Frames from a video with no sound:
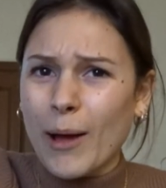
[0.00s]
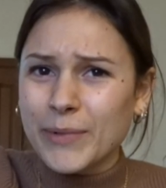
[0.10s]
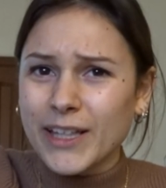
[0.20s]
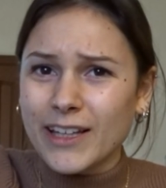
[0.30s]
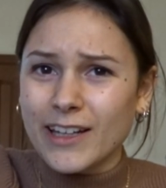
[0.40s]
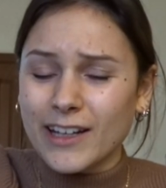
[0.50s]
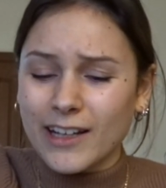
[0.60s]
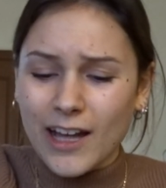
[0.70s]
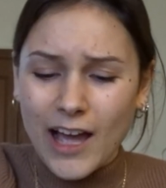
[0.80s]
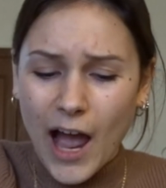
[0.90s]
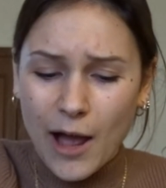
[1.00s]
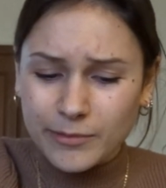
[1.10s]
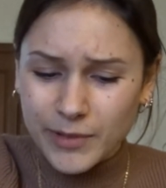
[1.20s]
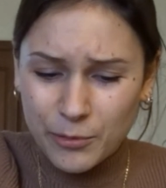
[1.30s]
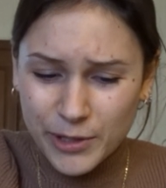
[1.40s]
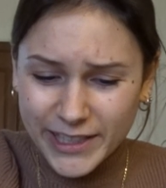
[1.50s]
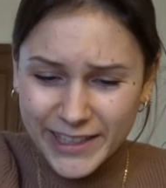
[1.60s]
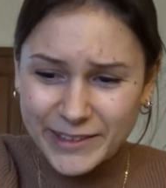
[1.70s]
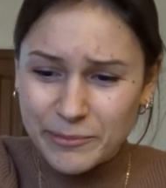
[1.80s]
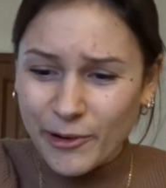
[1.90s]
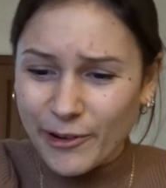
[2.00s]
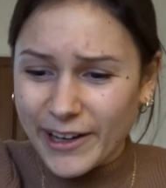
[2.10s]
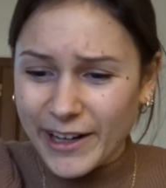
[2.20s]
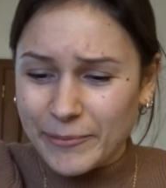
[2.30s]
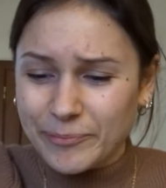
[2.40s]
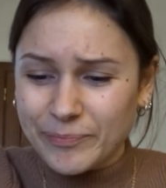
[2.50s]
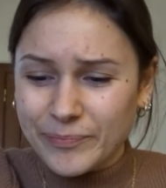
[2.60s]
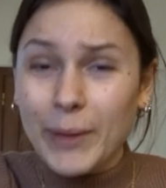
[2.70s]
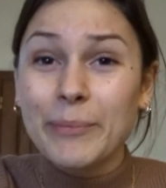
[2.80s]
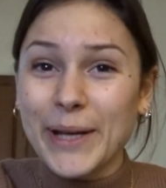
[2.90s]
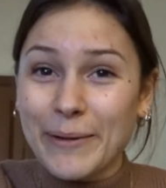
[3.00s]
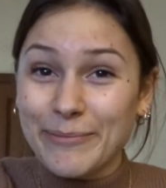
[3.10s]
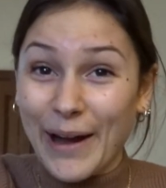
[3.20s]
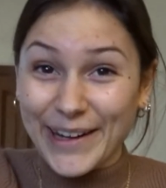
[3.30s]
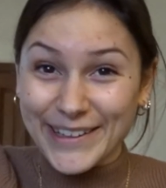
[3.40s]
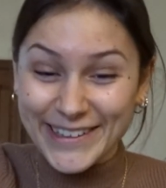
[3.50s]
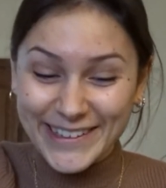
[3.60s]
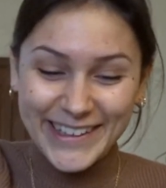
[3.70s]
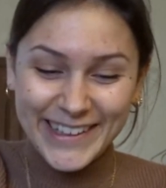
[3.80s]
I'm kidding. We need more peanut butter.